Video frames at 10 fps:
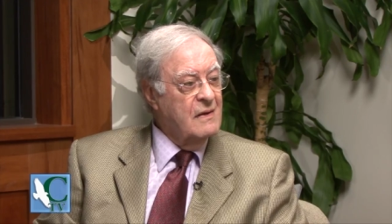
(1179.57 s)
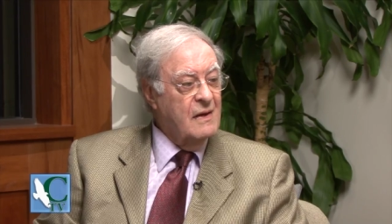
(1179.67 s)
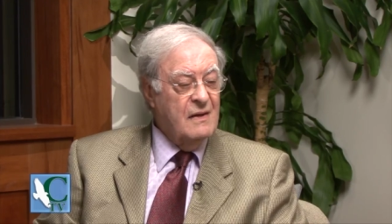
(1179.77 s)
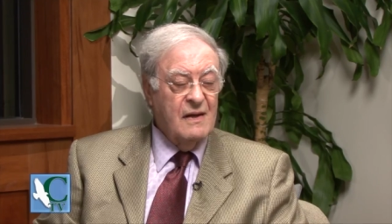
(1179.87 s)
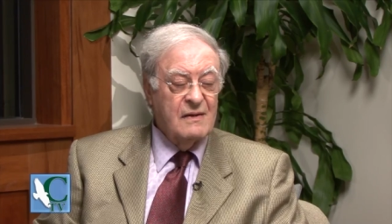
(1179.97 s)

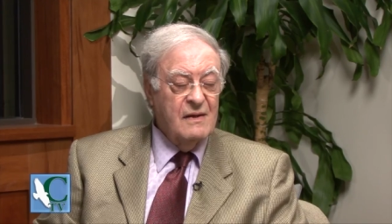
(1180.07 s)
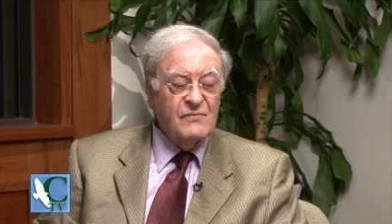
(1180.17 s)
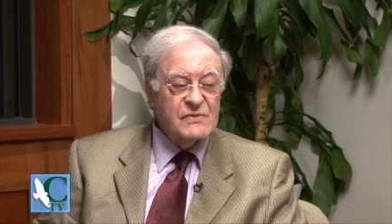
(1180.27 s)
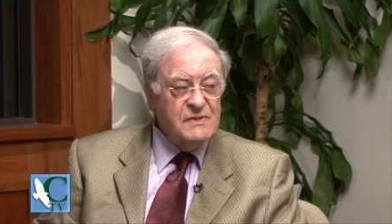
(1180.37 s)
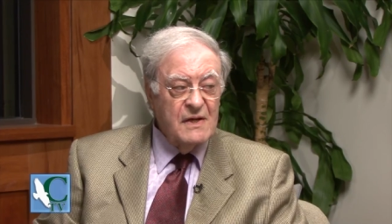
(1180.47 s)
and I'd
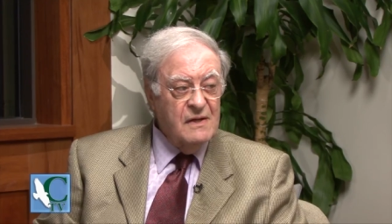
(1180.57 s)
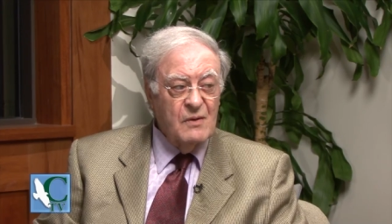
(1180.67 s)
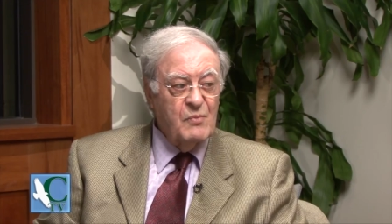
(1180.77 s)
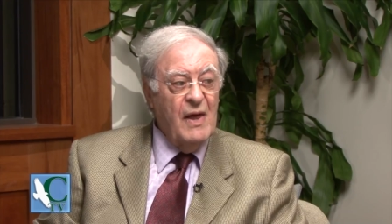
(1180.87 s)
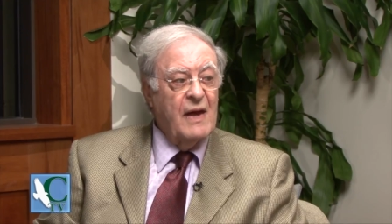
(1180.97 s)
never seen
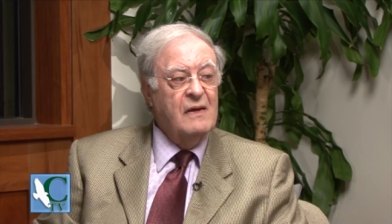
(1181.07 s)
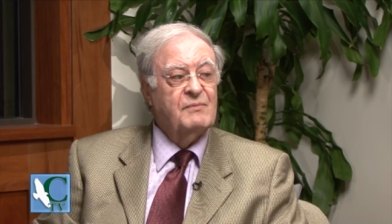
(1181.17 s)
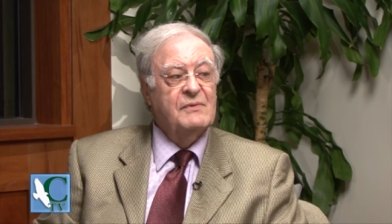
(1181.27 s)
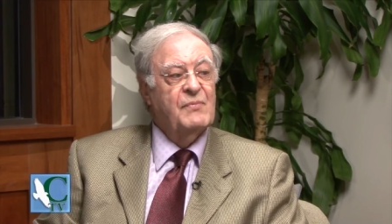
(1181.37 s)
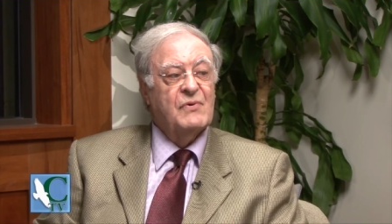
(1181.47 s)
a black
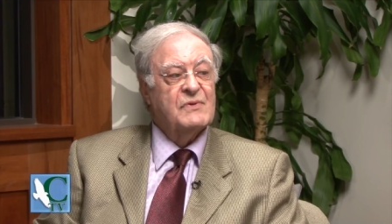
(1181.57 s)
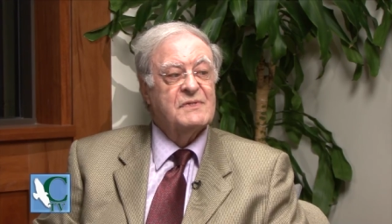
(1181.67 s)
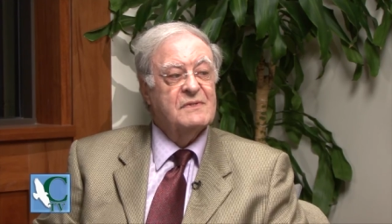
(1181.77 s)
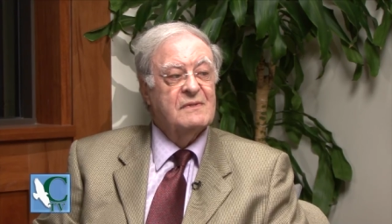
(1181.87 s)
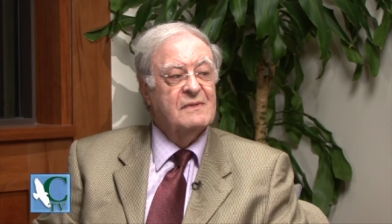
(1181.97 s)

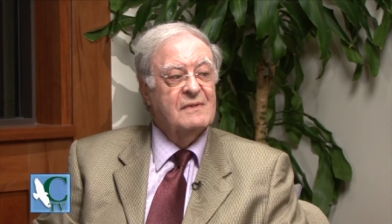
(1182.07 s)
person